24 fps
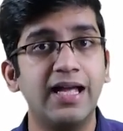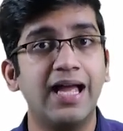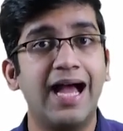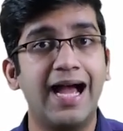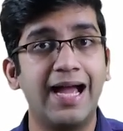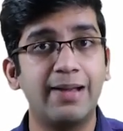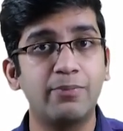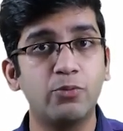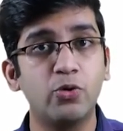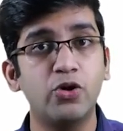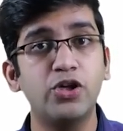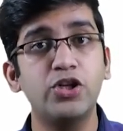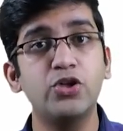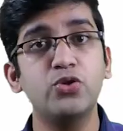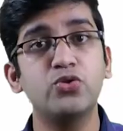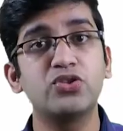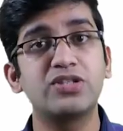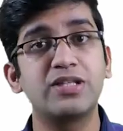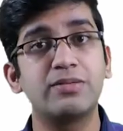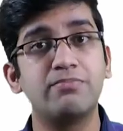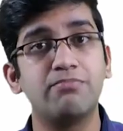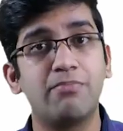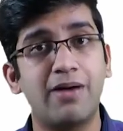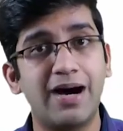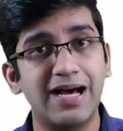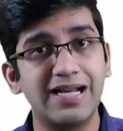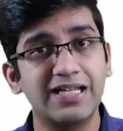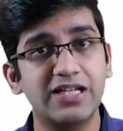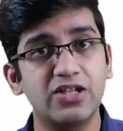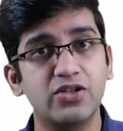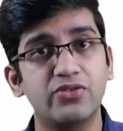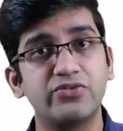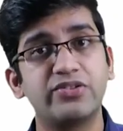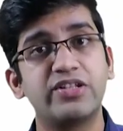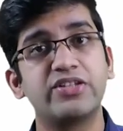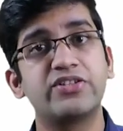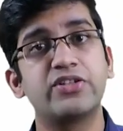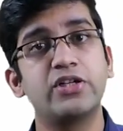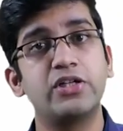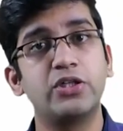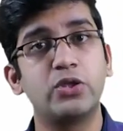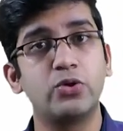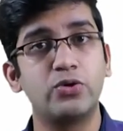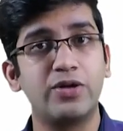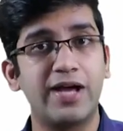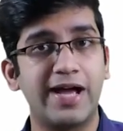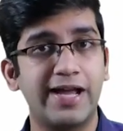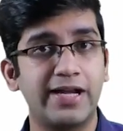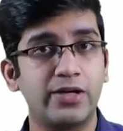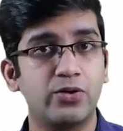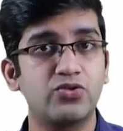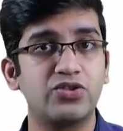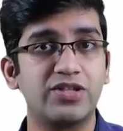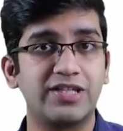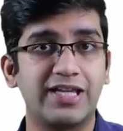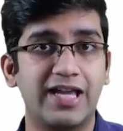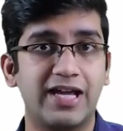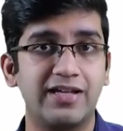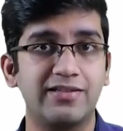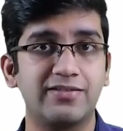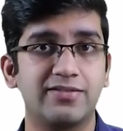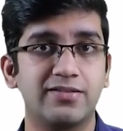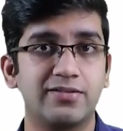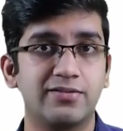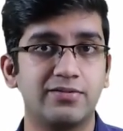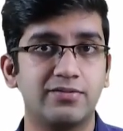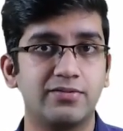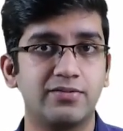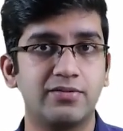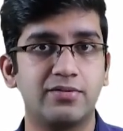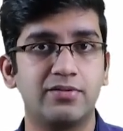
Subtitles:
I'm going to use the marker of the cell to diagnose a cancer.